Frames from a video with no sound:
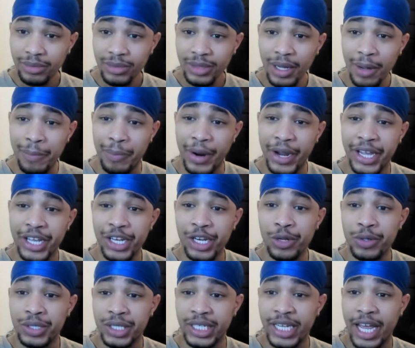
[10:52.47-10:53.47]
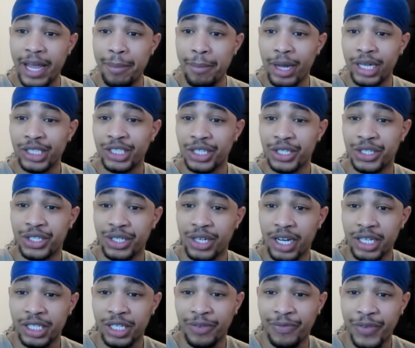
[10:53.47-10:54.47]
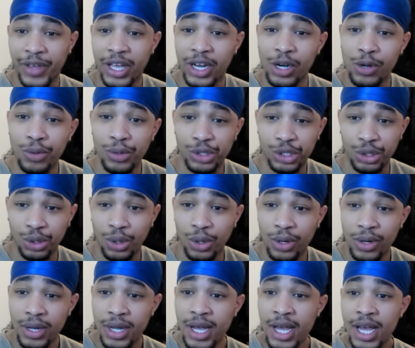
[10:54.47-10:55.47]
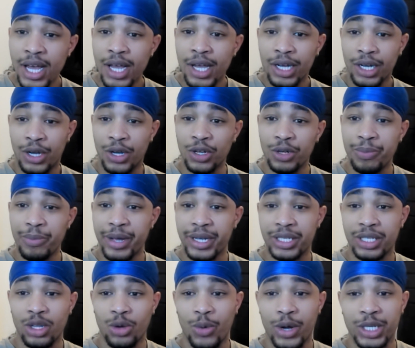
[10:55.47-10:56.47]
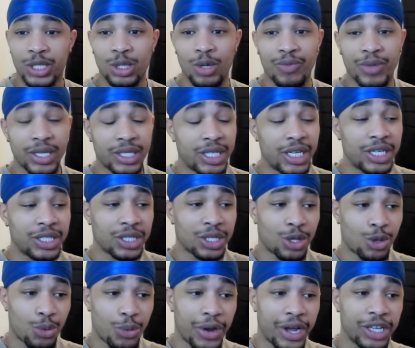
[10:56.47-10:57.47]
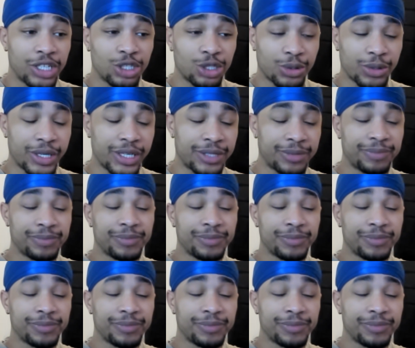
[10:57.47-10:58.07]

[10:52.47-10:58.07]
breaking news today, Manchester United fear Luke Shaw could miss the rest of the season through injury.